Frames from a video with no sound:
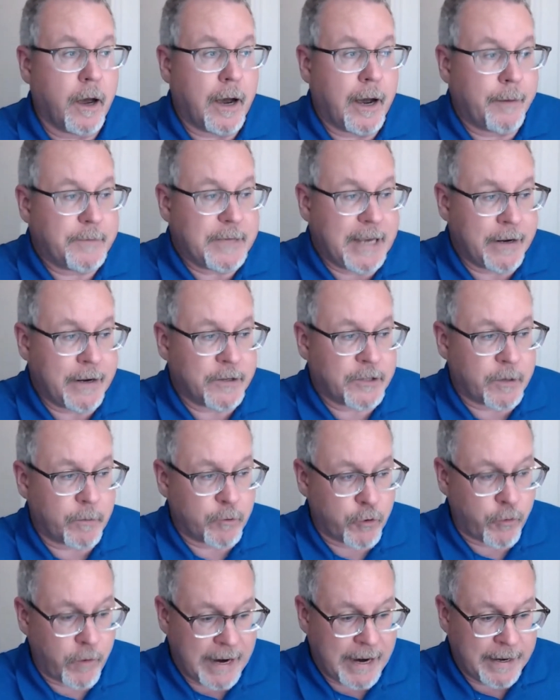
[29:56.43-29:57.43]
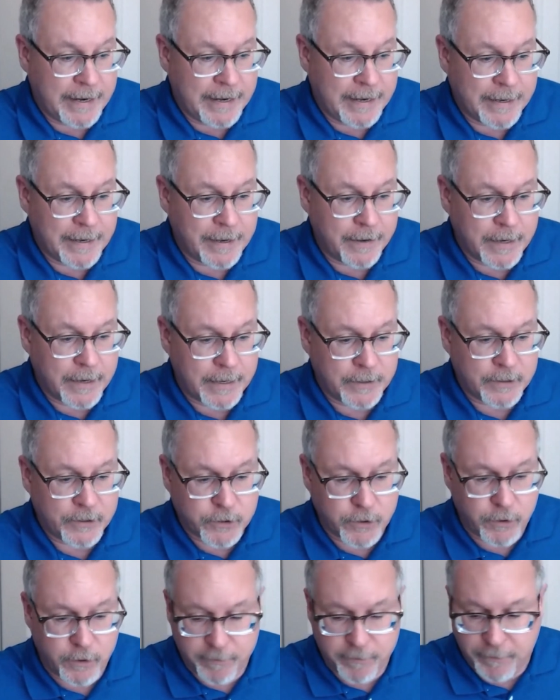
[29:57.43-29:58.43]
Taking some training and getting
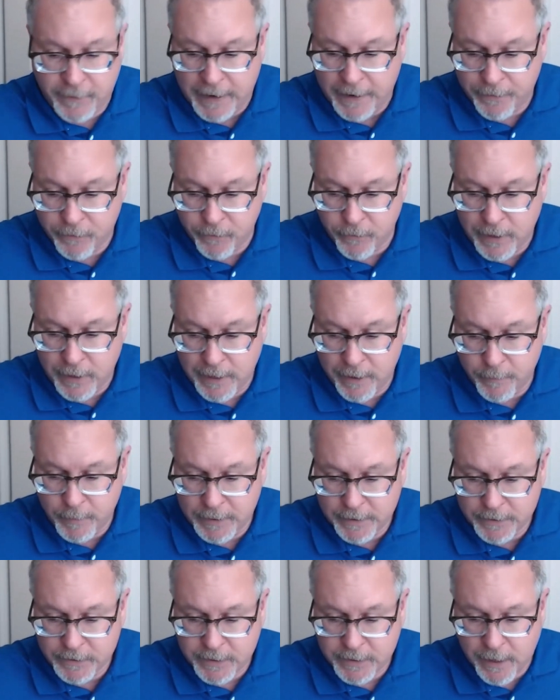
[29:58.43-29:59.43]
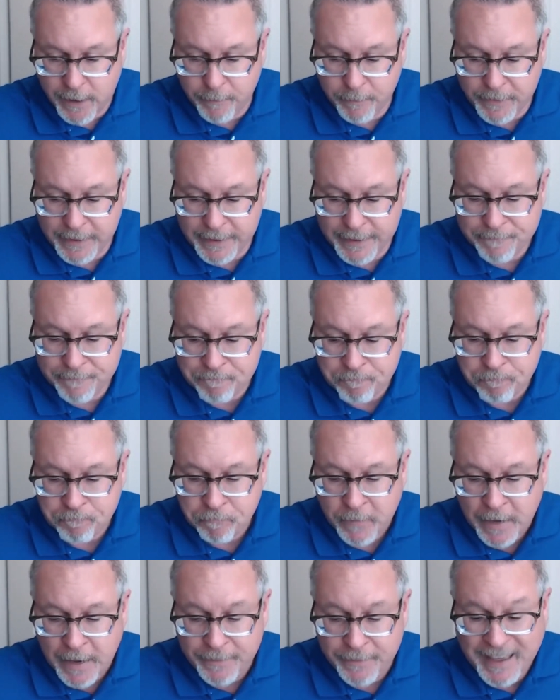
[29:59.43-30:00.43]
certified through him and his company.
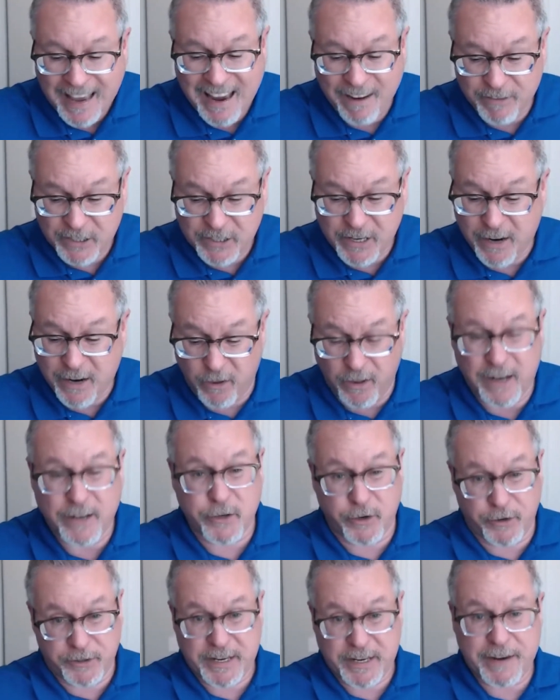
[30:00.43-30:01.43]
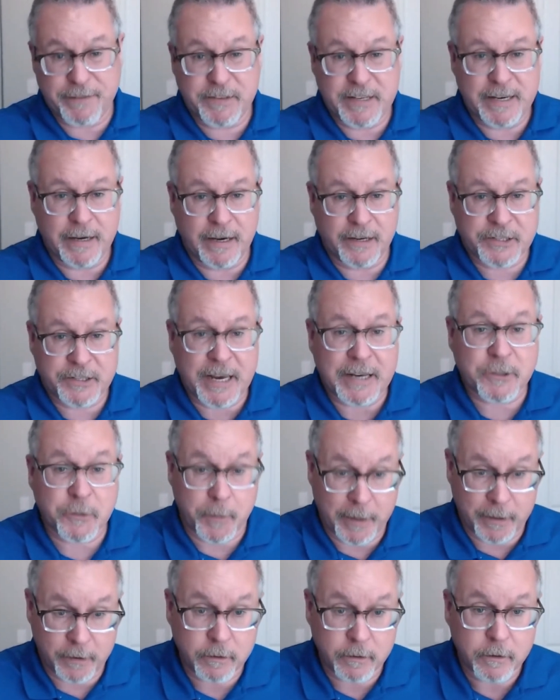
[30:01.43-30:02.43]
They have a psychological safety assessment,